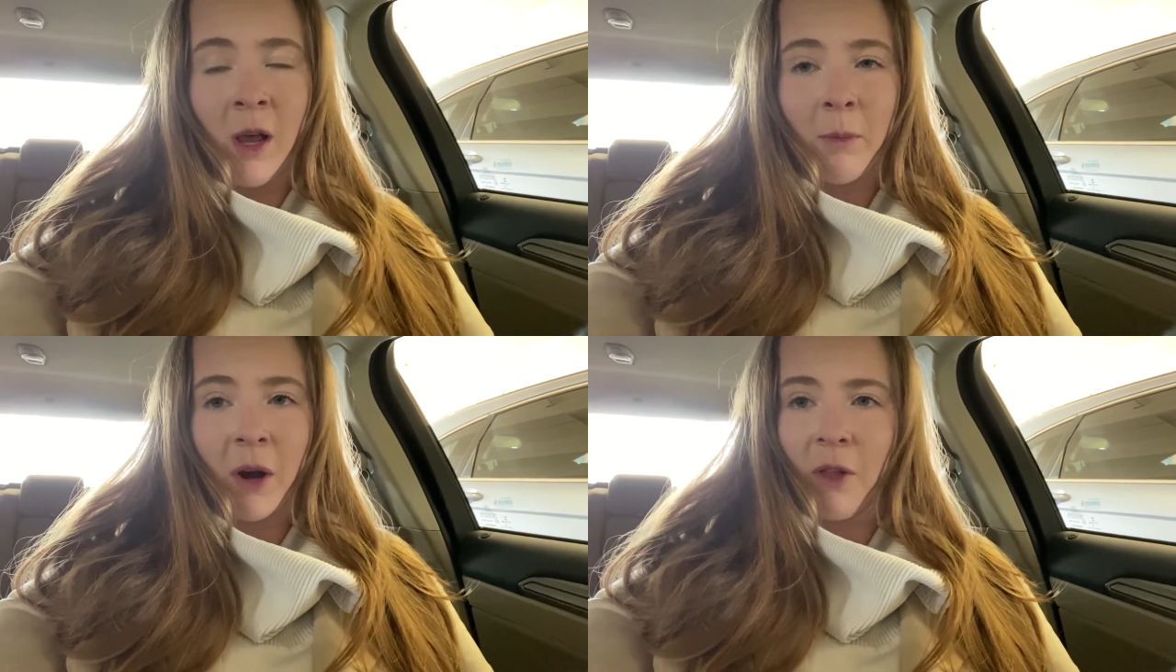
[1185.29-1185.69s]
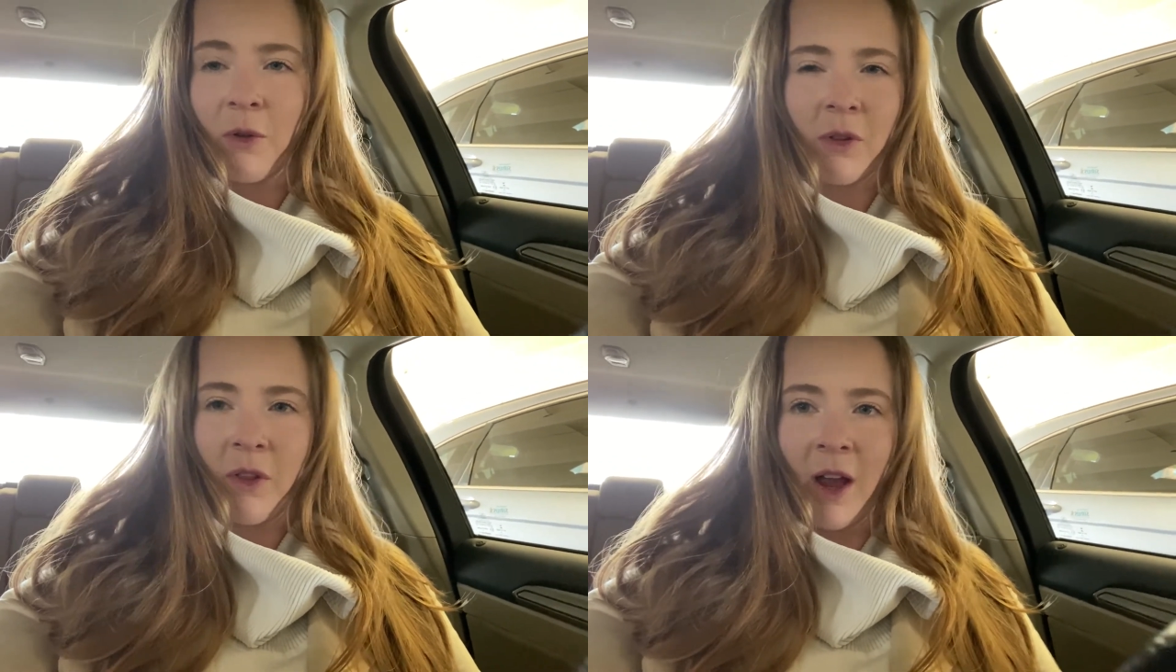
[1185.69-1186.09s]
But
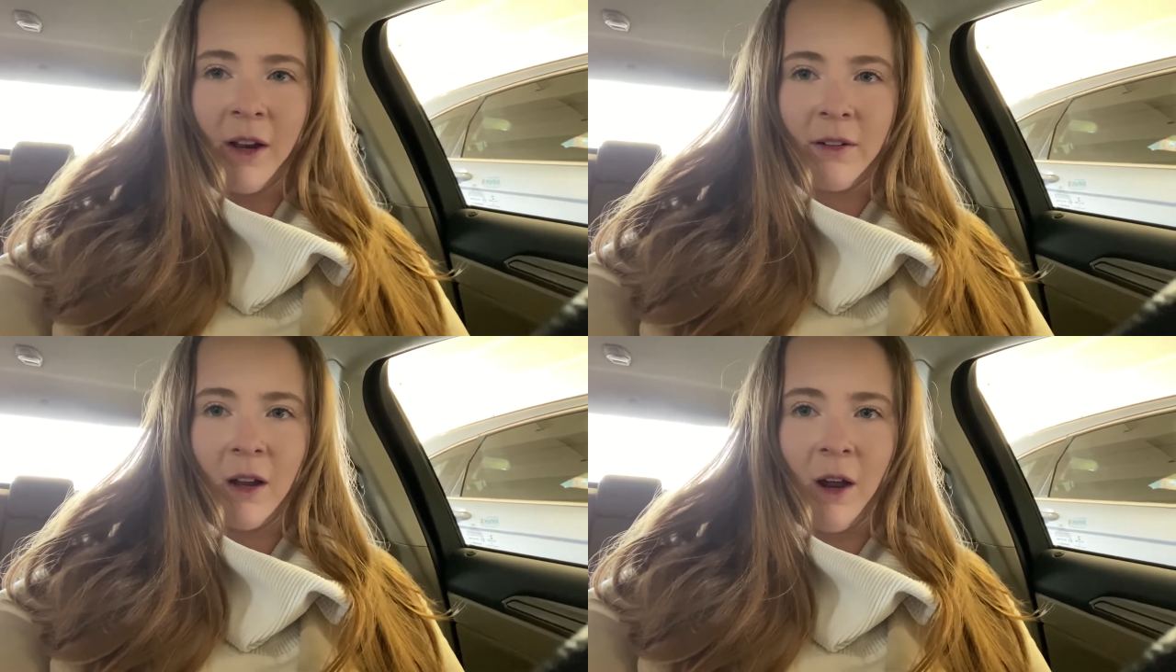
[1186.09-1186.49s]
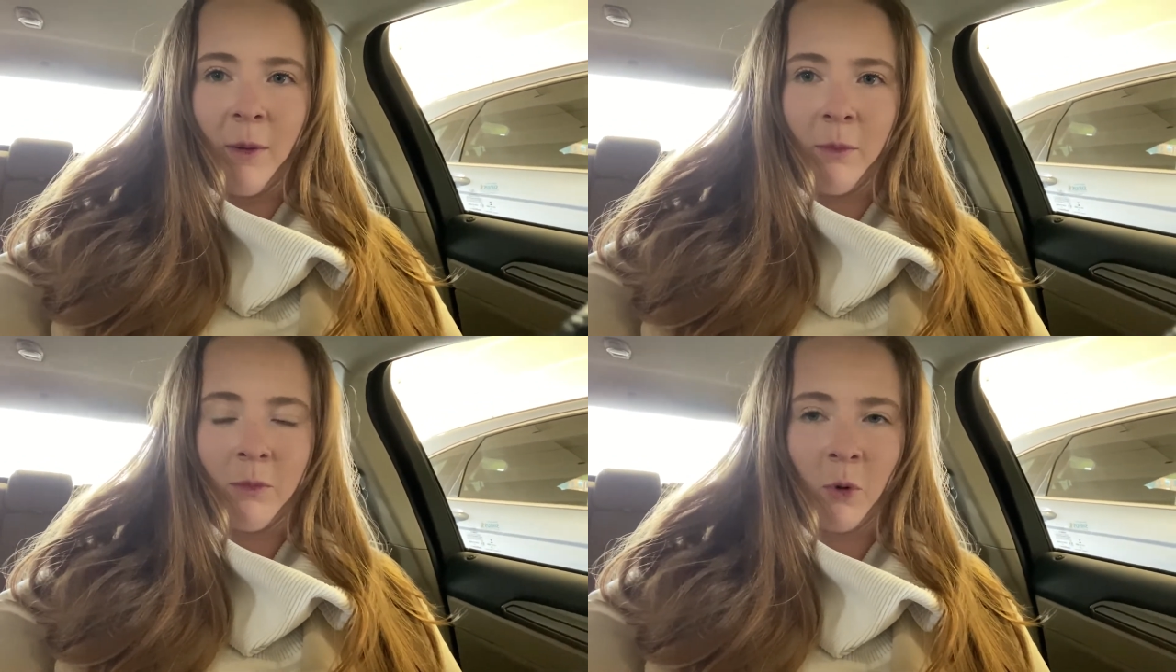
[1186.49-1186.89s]
other than that,
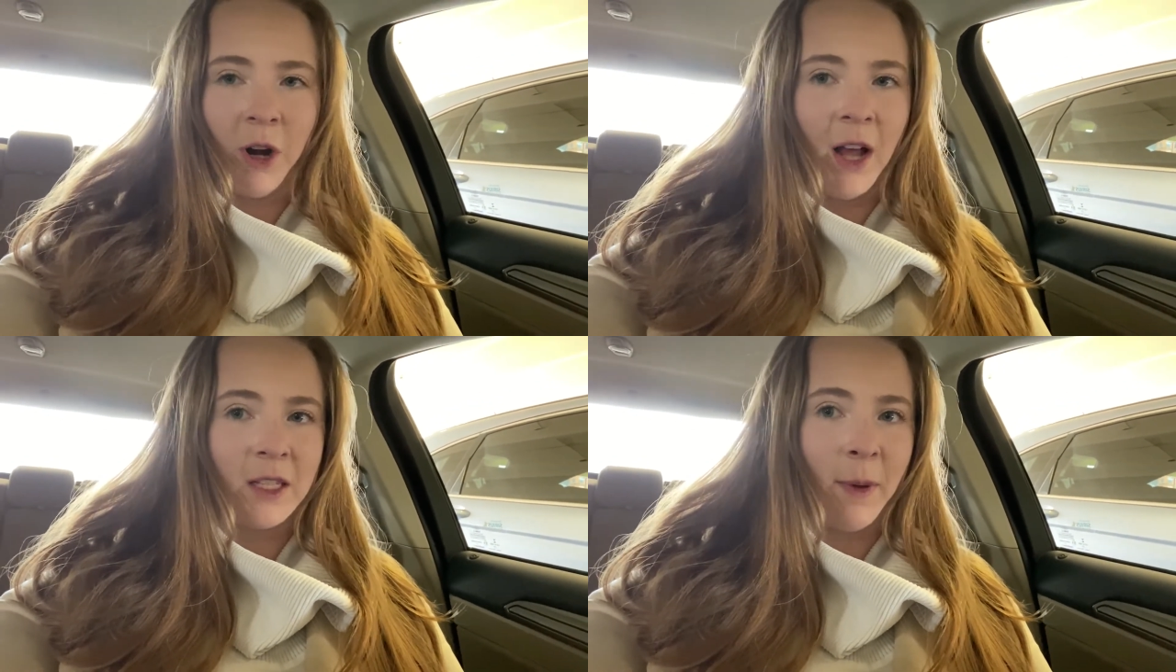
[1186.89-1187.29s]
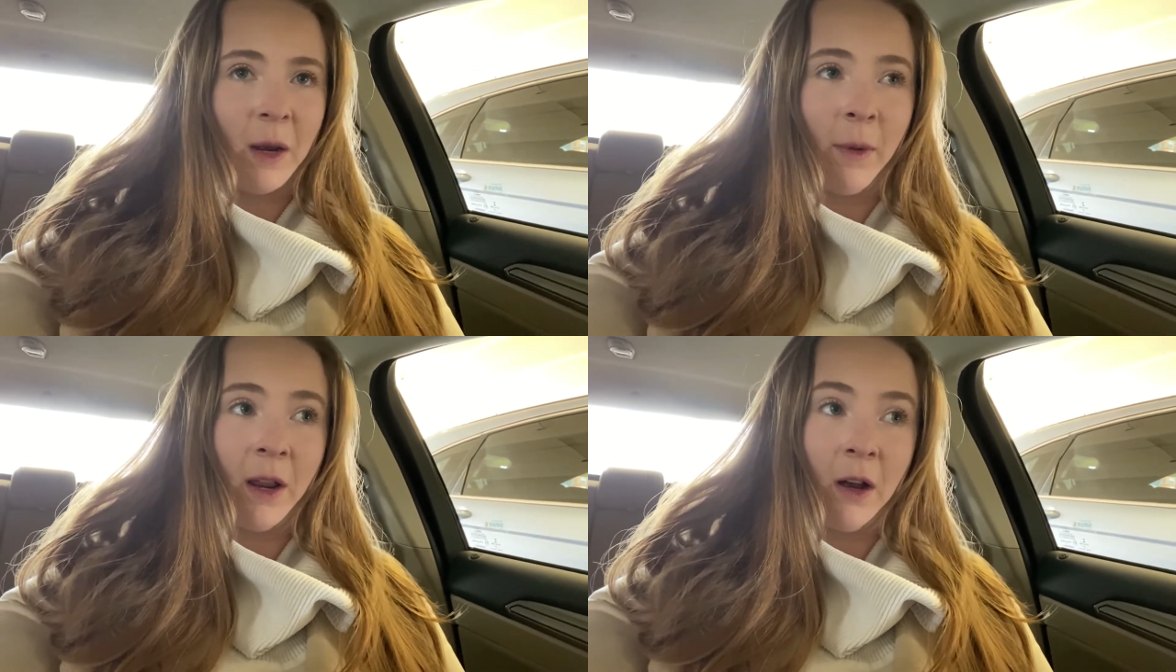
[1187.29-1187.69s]
we're not
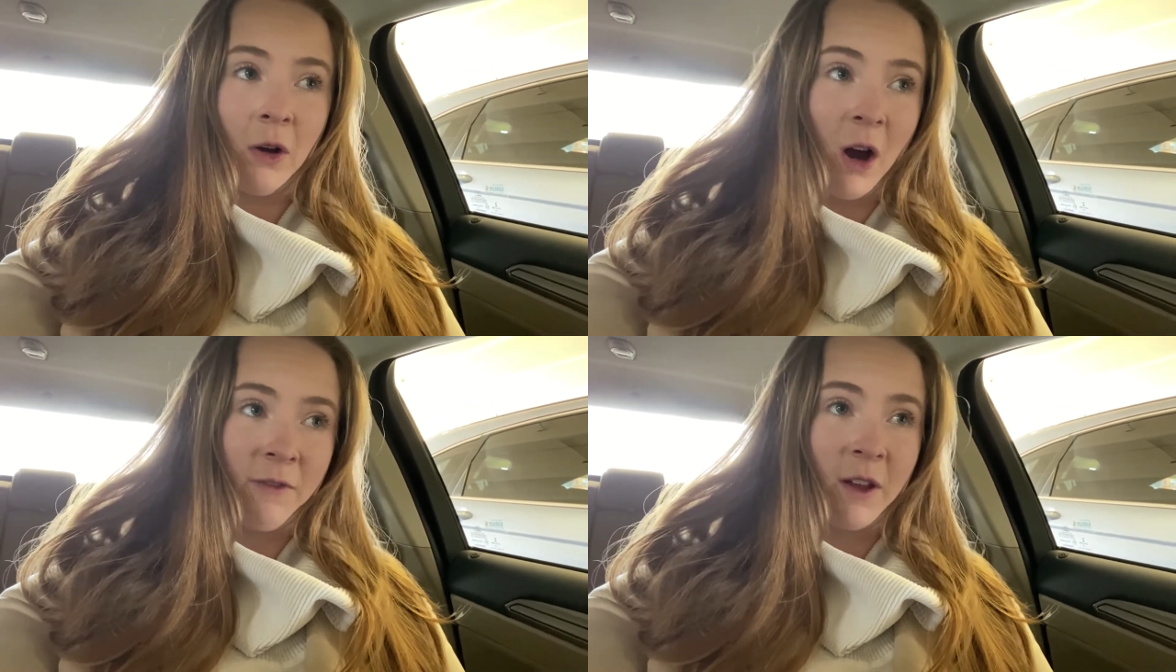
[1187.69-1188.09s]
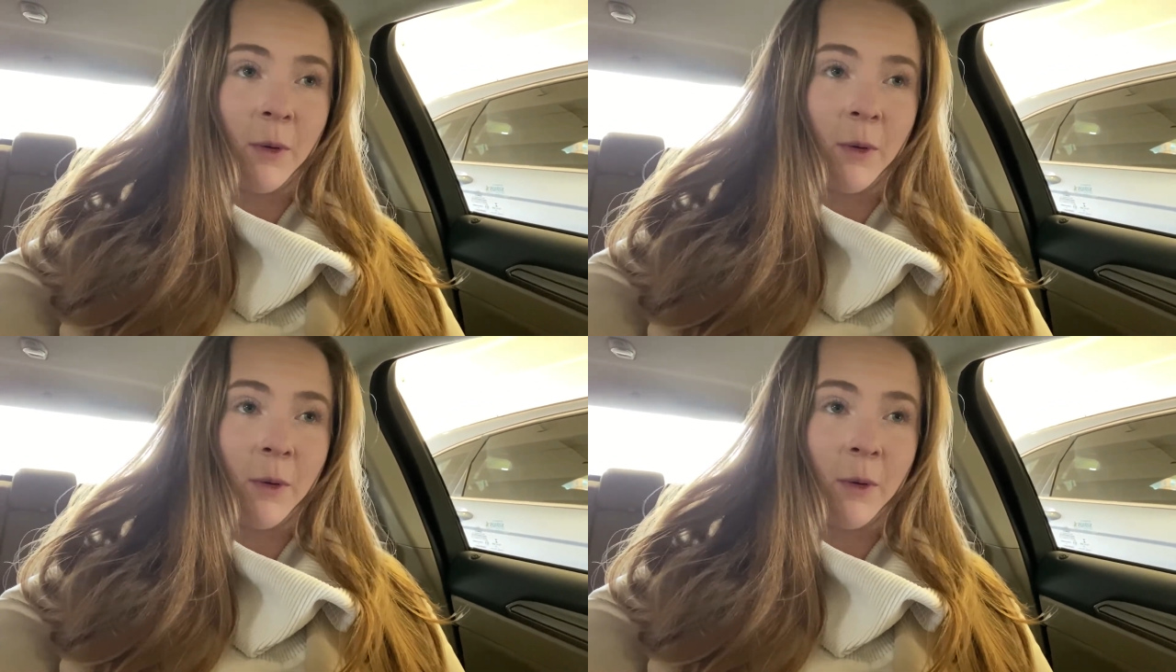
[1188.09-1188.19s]
spending money on coffee.